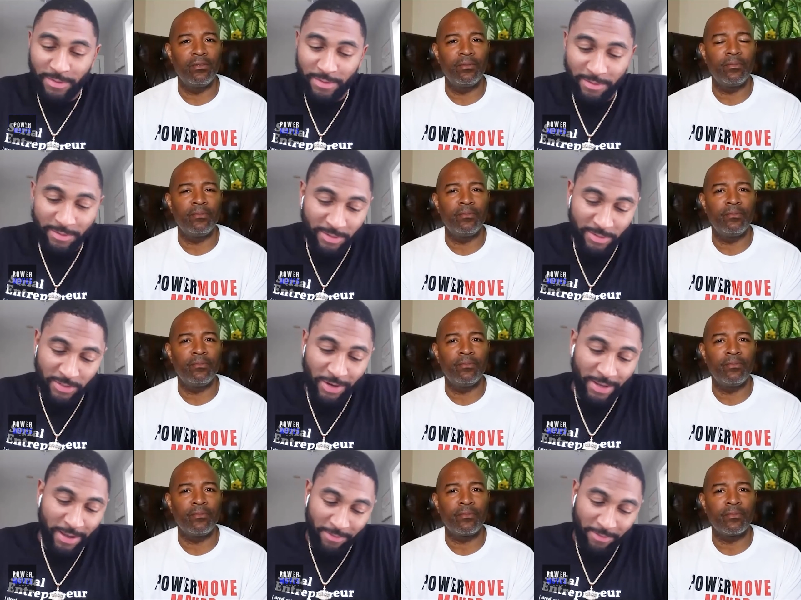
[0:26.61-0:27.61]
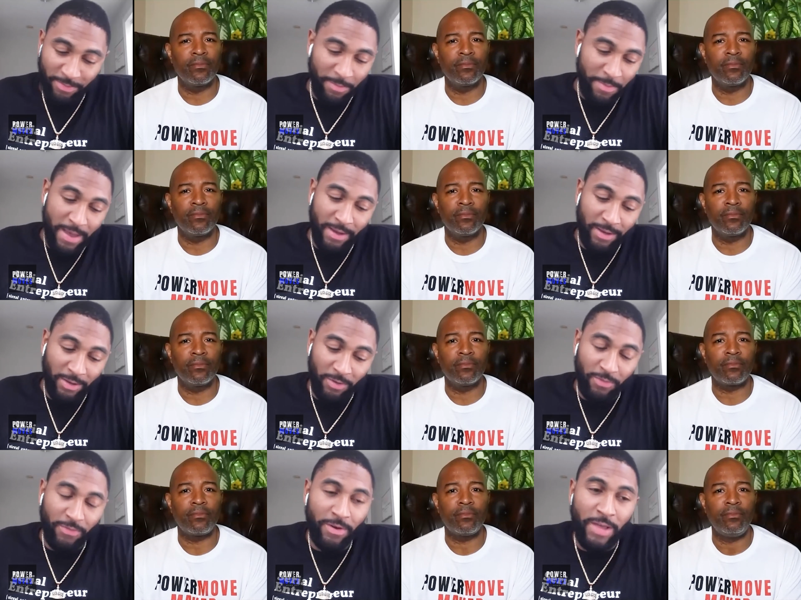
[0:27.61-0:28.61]
Speaker 1: know, to start that back a little
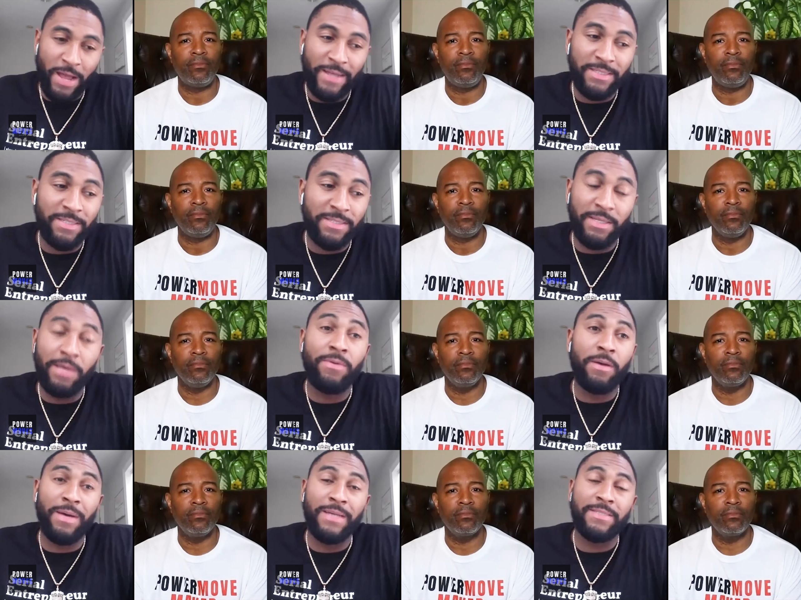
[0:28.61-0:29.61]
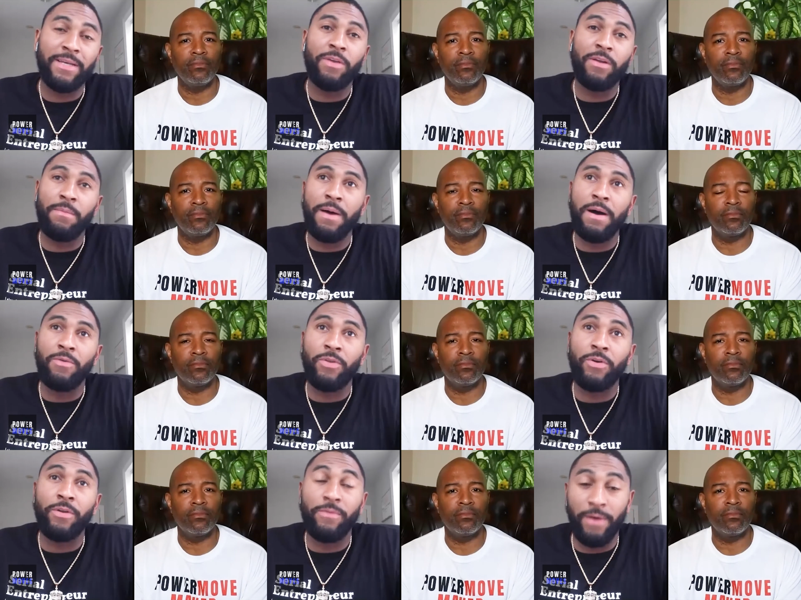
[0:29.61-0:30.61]
further, I actually saved up. I saved at about
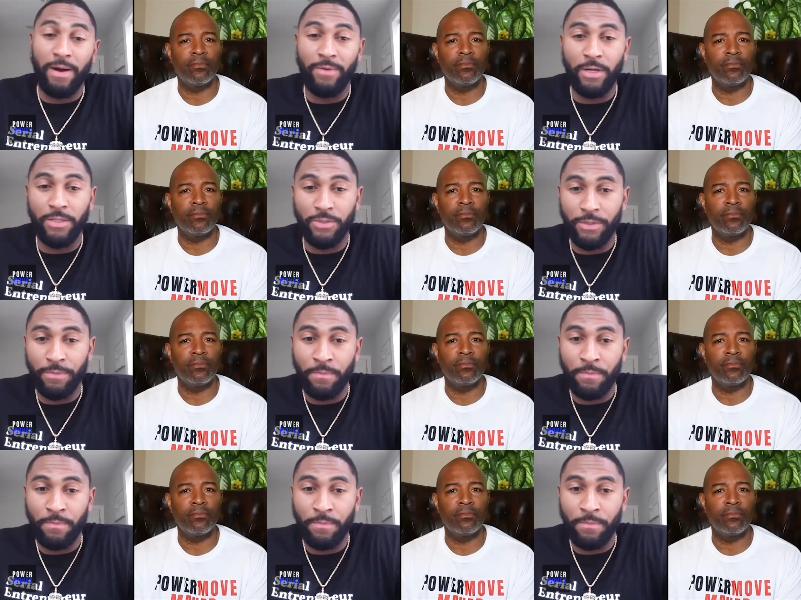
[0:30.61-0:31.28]
thirty five hundred,